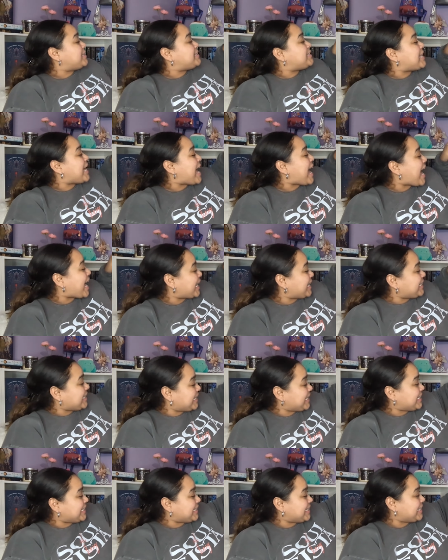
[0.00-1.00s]

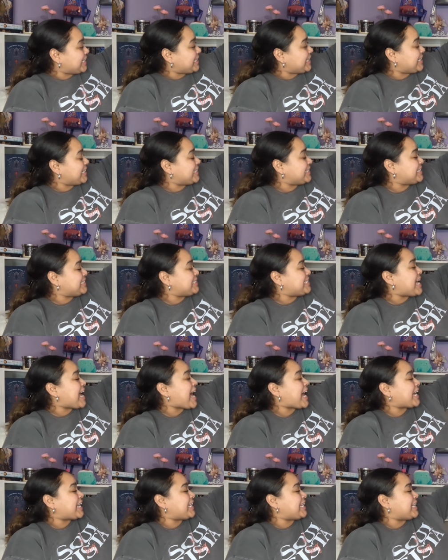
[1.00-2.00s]
technically,
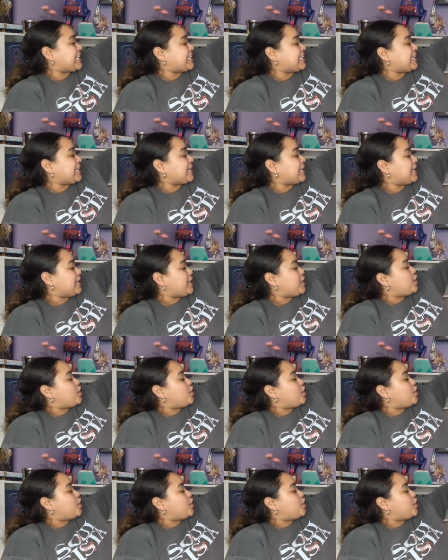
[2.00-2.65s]
technically,